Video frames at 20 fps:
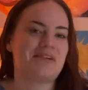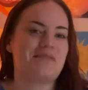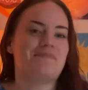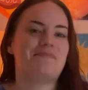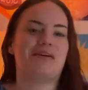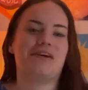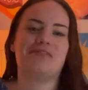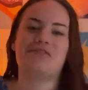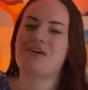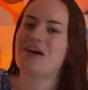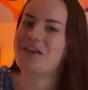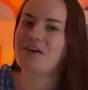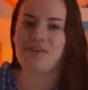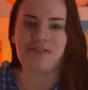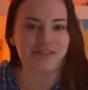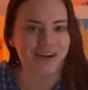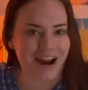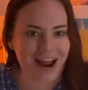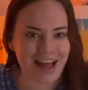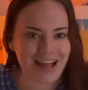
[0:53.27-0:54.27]
my fellow
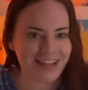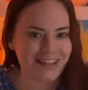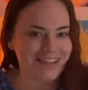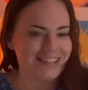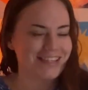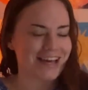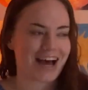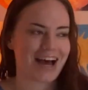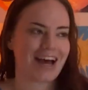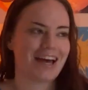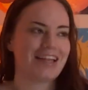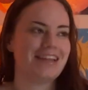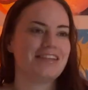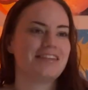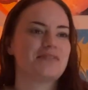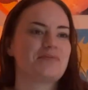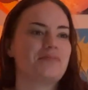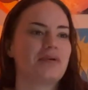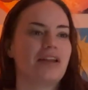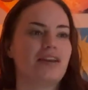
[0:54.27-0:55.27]
friends
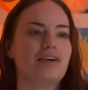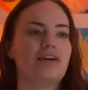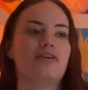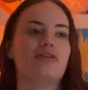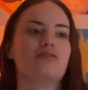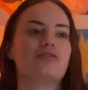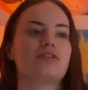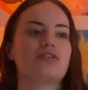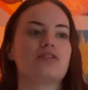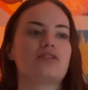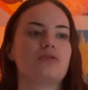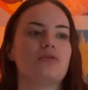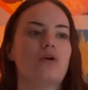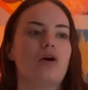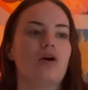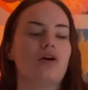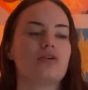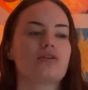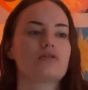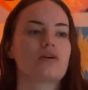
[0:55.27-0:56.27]
and my loves, to
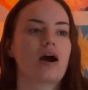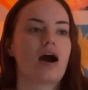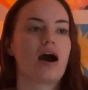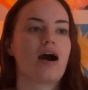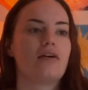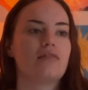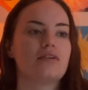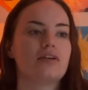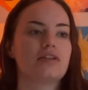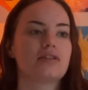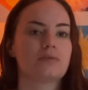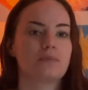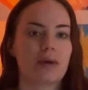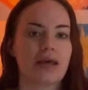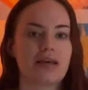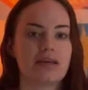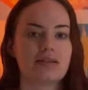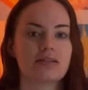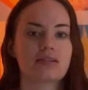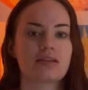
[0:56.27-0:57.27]
also have a
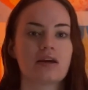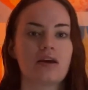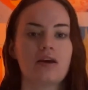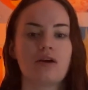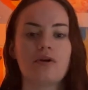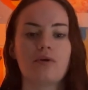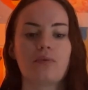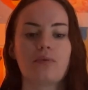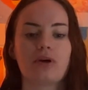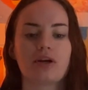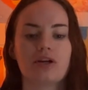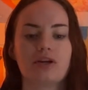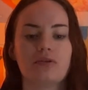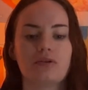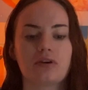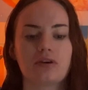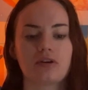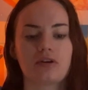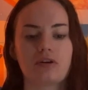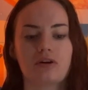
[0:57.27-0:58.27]
space where you
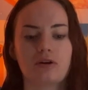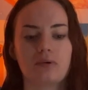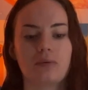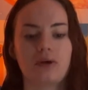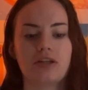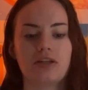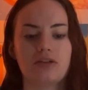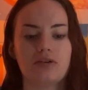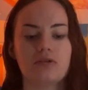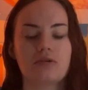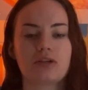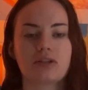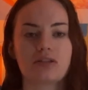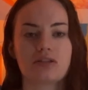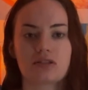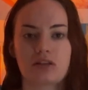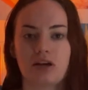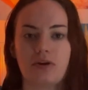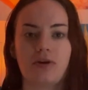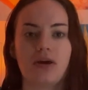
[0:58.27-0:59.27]
can come and you can
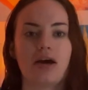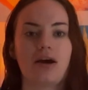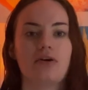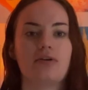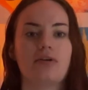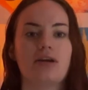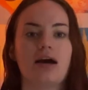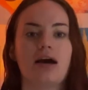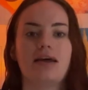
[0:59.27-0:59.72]
slow down.